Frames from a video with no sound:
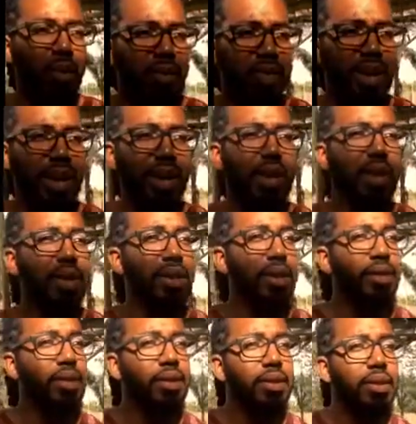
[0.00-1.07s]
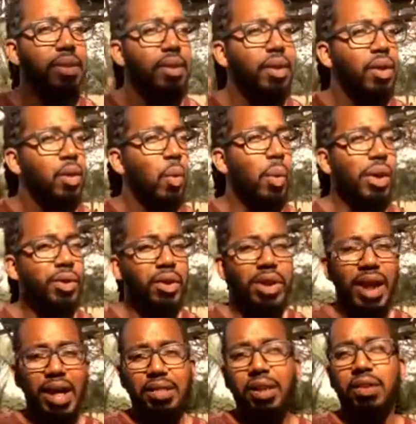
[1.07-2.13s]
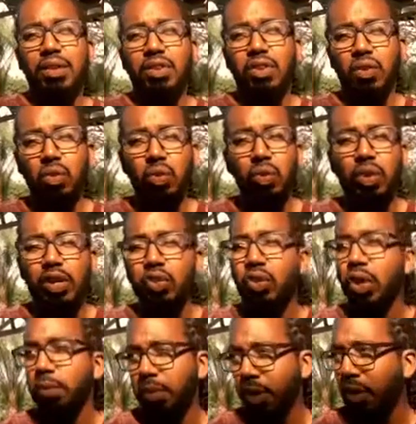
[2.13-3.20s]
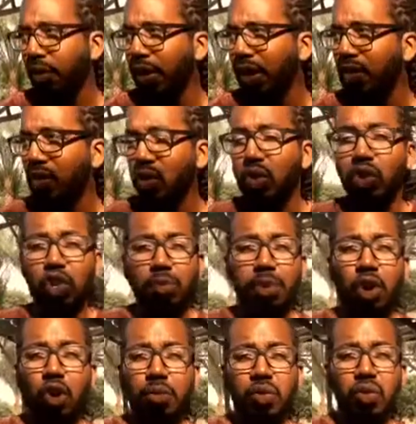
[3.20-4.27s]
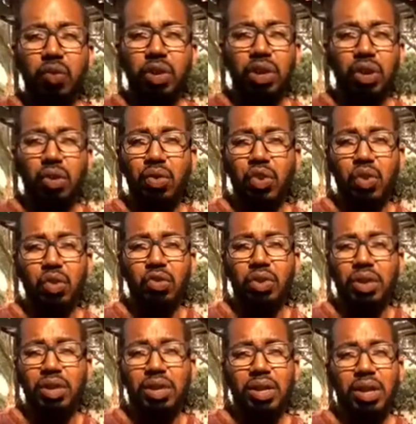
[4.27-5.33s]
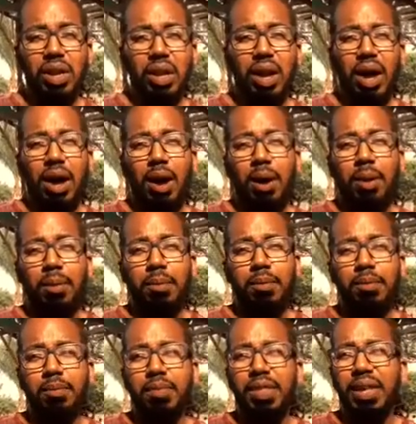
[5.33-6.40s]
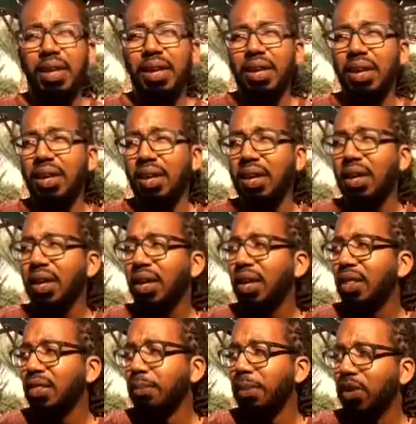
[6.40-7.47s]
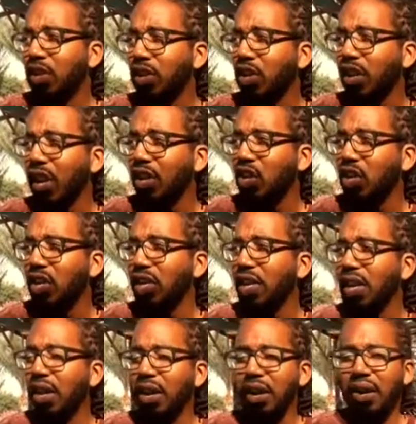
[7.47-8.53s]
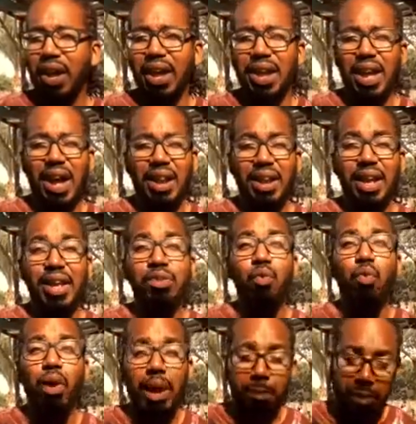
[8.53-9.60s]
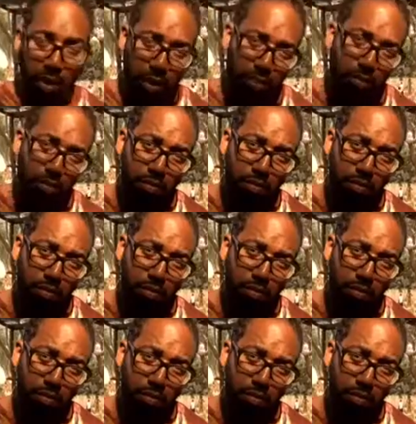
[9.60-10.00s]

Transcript: would say whether or not there's a school that you can plug right into, you should be homeschooling your own children. The miseducation here in Ghana is rampant.